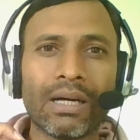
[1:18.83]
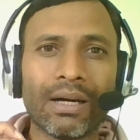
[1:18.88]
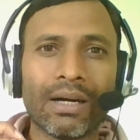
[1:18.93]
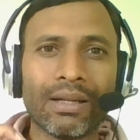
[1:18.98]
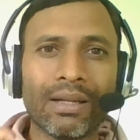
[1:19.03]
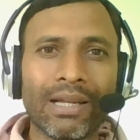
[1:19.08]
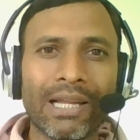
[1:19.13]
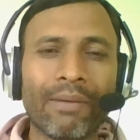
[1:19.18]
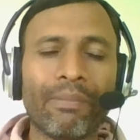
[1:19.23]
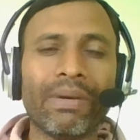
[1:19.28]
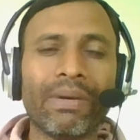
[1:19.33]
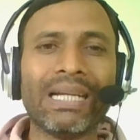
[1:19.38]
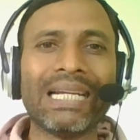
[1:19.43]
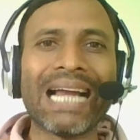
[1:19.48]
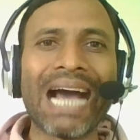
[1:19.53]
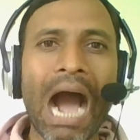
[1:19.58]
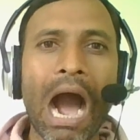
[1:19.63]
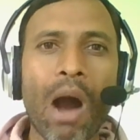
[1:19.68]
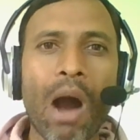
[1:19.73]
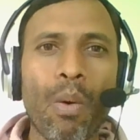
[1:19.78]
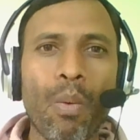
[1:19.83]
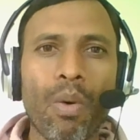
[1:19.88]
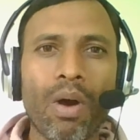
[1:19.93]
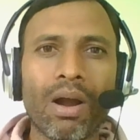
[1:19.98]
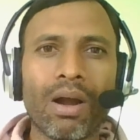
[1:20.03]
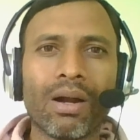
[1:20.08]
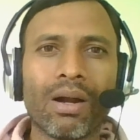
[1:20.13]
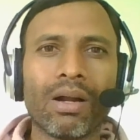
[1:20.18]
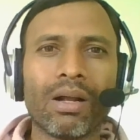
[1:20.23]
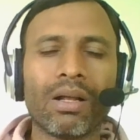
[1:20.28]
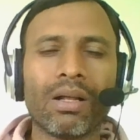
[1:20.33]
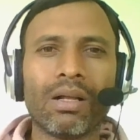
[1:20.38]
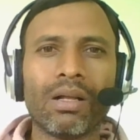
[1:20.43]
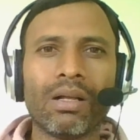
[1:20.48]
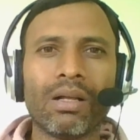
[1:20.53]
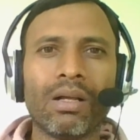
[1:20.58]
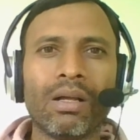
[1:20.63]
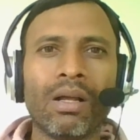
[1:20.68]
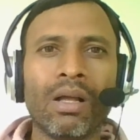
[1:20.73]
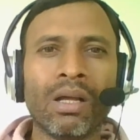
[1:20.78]
11 hours.
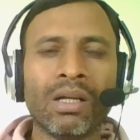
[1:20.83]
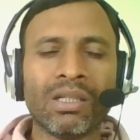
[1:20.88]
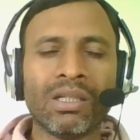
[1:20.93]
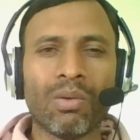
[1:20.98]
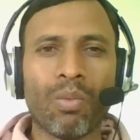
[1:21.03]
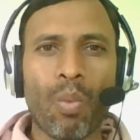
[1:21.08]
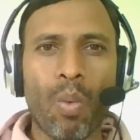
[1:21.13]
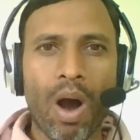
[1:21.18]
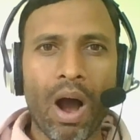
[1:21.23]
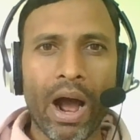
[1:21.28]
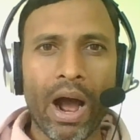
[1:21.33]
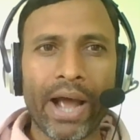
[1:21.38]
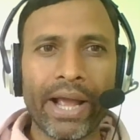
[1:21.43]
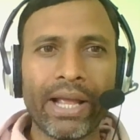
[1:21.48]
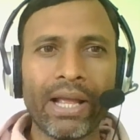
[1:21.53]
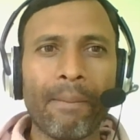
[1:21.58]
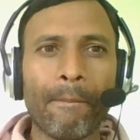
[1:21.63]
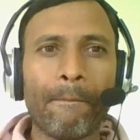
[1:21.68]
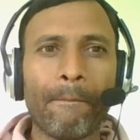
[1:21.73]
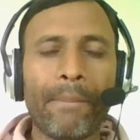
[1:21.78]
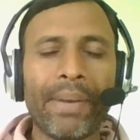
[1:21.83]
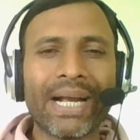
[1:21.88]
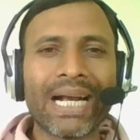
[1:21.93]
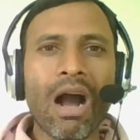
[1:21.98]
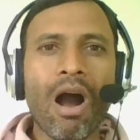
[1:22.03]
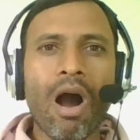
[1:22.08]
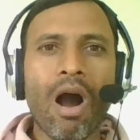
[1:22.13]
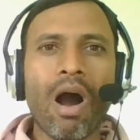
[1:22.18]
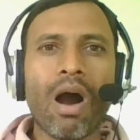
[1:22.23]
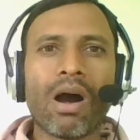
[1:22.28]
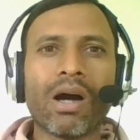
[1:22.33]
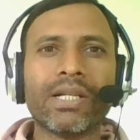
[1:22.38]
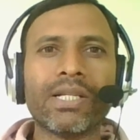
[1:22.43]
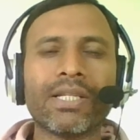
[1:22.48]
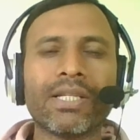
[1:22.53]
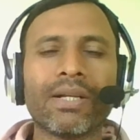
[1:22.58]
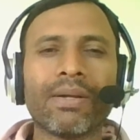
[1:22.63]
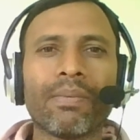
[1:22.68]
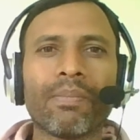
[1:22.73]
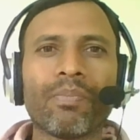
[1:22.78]
Why?
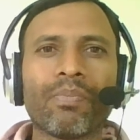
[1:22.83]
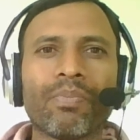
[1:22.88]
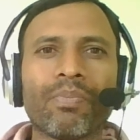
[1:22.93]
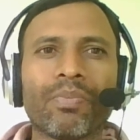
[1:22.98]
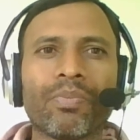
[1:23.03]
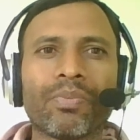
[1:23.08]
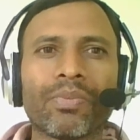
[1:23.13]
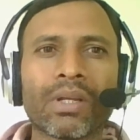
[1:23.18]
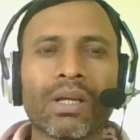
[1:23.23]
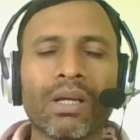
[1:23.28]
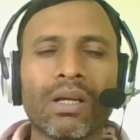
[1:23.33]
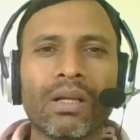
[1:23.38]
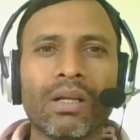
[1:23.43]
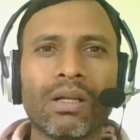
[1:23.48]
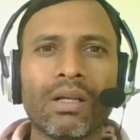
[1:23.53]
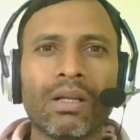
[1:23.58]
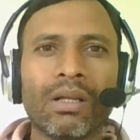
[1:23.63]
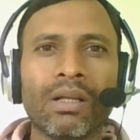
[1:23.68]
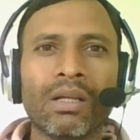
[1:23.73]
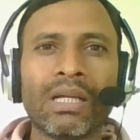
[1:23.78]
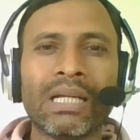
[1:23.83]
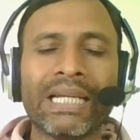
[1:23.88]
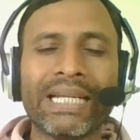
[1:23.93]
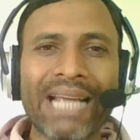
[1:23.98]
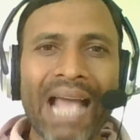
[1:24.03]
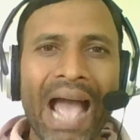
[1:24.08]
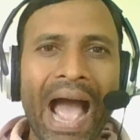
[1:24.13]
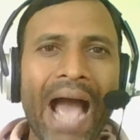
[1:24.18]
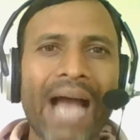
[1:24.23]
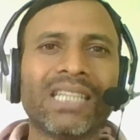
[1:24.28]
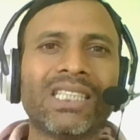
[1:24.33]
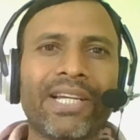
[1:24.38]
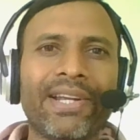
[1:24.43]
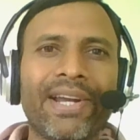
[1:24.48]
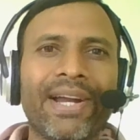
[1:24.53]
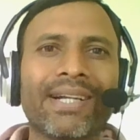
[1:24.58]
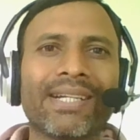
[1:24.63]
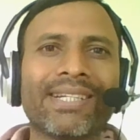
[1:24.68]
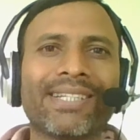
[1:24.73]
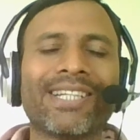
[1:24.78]
Because he had
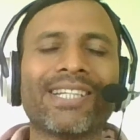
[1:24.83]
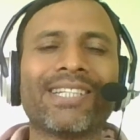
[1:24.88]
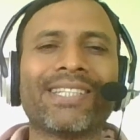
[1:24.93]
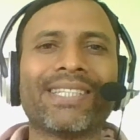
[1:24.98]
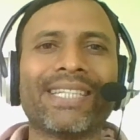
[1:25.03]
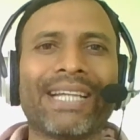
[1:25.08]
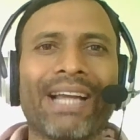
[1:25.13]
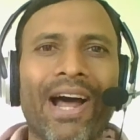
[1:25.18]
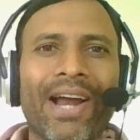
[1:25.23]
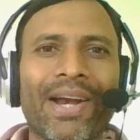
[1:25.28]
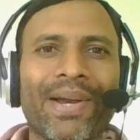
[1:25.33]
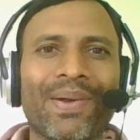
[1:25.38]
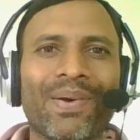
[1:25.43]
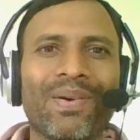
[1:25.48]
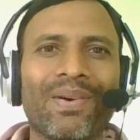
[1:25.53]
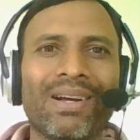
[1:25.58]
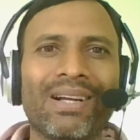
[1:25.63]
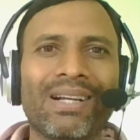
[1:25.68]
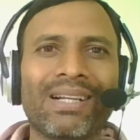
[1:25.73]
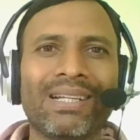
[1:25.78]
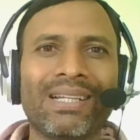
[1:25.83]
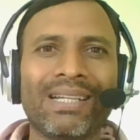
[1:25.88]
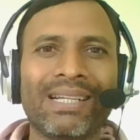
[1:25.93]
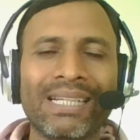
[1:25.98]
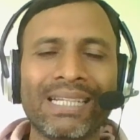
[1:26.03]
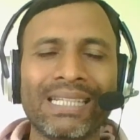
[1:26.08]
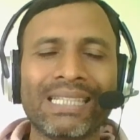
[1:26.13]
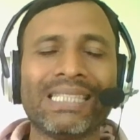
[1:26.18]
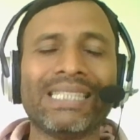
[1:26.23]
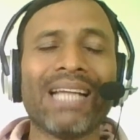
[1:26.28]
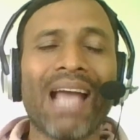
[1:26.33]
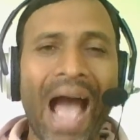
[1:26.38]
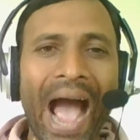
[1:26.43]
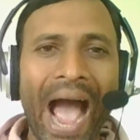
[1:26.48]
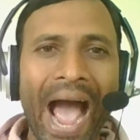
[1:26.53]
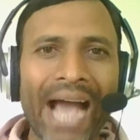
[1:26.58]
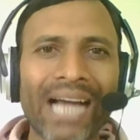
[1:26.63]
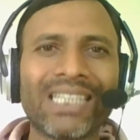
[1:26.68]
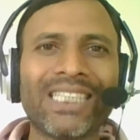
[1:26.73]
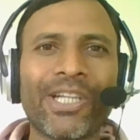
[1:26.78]
created such scenario. He
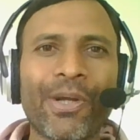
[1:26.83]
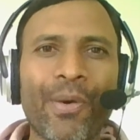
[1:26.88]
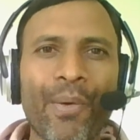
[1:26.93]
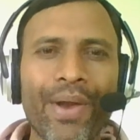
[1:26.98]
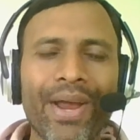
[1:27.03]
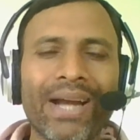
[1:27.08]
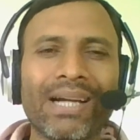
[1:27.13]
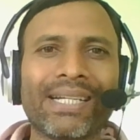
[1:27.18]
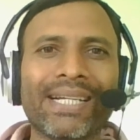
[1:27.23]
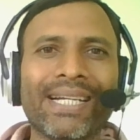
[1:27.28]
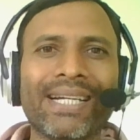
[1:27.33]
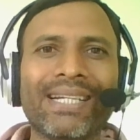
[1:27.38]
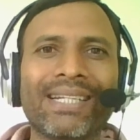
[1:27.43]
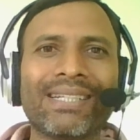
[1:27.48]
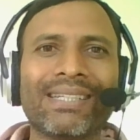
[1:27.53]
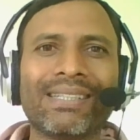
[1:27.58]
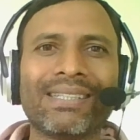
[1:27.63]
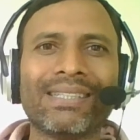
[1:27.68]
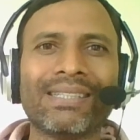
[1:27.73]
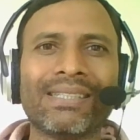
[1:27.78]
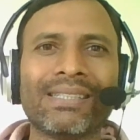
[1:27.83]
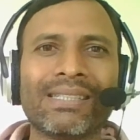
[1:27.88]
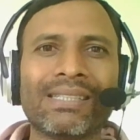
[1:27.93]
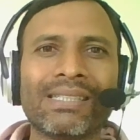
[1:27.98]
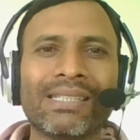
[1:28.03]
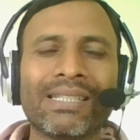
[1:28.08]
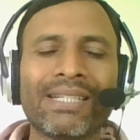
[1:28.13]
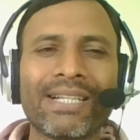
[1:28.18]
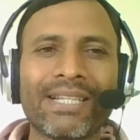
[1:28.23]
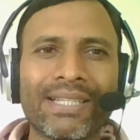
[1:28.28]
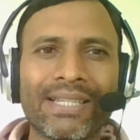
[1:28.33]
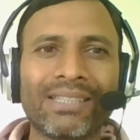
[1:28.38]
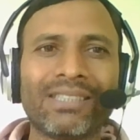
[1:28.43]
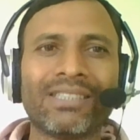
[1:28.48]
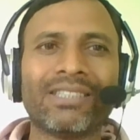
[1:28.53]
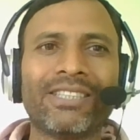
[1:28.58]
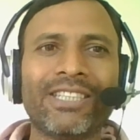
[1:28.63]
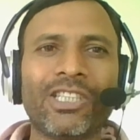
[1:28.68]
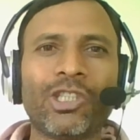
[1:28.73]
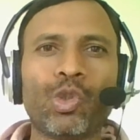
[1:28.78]
has created such
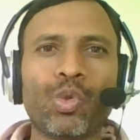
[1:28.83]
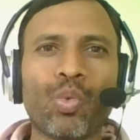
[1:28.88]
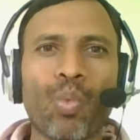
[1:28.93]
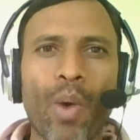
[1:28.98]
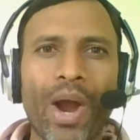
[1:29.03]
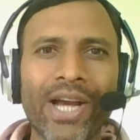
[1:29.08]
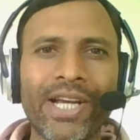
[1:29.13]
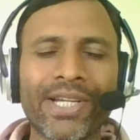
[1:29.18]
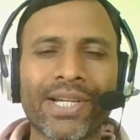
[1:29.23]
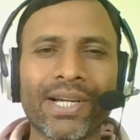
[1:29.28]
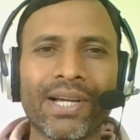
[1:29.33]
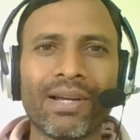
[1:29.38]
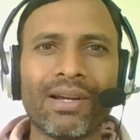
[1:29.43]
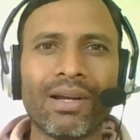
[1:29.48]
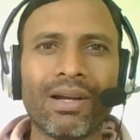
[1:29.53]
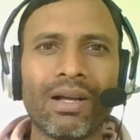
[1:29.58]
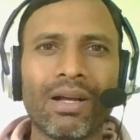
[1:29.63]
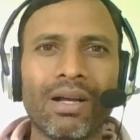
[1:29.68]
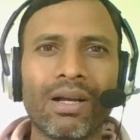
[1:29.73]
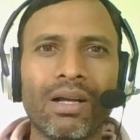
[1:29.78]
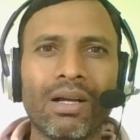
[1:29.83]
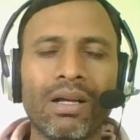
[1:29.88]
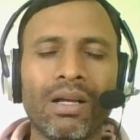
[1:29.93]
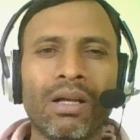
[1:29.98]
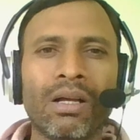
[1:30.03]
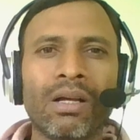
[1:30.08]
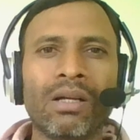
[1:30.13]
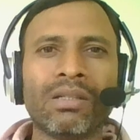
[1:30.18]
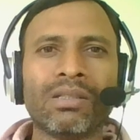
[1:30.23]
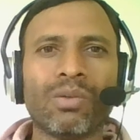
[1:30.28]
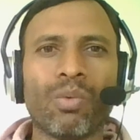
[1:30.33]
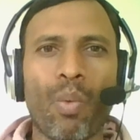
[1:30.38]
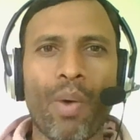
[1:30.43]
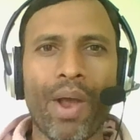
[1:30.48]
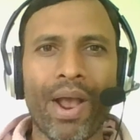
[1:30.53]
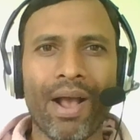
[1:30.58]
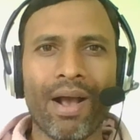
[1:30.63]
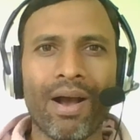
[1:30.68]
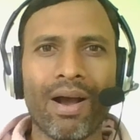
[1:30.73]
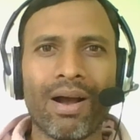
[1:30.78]
situation
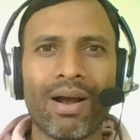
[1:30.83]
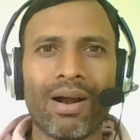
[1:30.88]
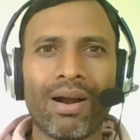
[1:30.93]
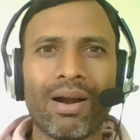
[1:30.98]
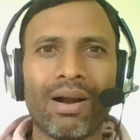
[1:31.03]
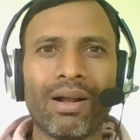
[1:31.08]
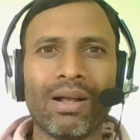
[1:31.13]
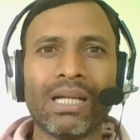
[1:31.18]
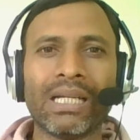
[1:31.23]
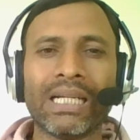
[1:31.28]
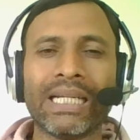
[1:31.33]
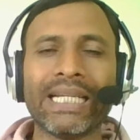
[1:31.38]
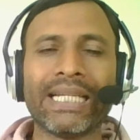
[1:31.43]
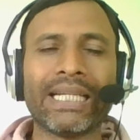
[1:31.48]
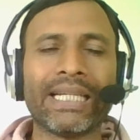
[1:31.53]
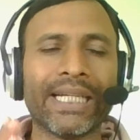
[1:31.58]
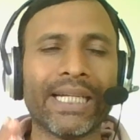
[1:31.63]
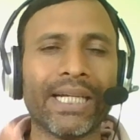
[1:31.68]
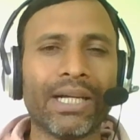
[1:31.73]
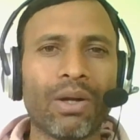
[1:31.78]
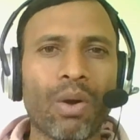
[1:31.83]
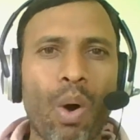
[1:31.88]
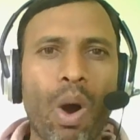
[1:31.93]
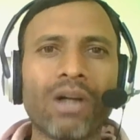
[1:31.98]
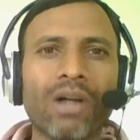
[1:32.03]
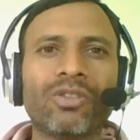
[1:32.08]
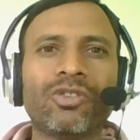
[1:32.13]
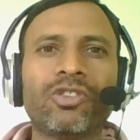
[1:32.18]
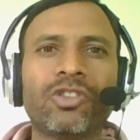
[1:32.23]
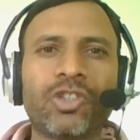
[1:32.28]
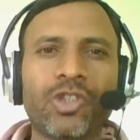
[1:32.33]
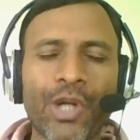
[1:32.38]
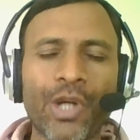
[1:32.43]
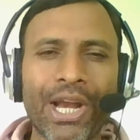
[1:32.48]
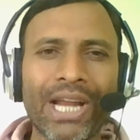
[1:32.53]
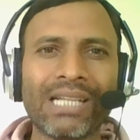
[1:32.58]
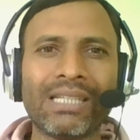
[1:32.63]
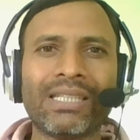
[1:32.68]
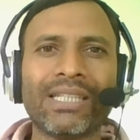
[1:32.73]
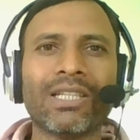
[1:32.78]
where he cannot
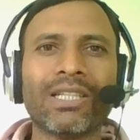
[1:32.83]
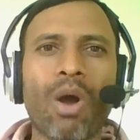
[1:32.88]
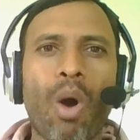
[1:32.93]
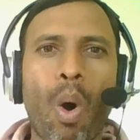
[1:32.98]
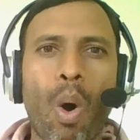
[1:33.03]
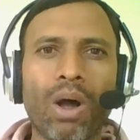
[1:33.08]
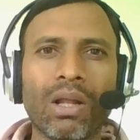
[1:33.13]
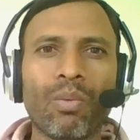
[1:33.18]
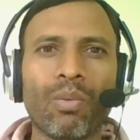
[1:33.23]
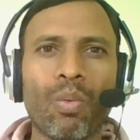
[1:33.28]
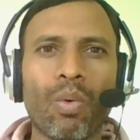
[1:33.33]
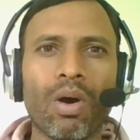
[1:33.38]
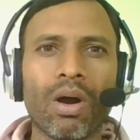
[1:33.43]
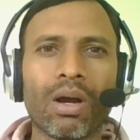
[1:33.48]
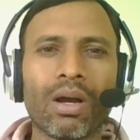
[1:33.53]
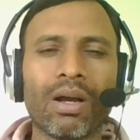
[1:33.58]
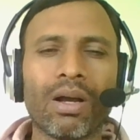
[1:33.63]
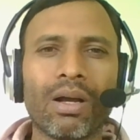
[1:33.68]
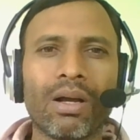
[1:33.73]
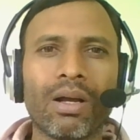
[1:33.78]
finish his all work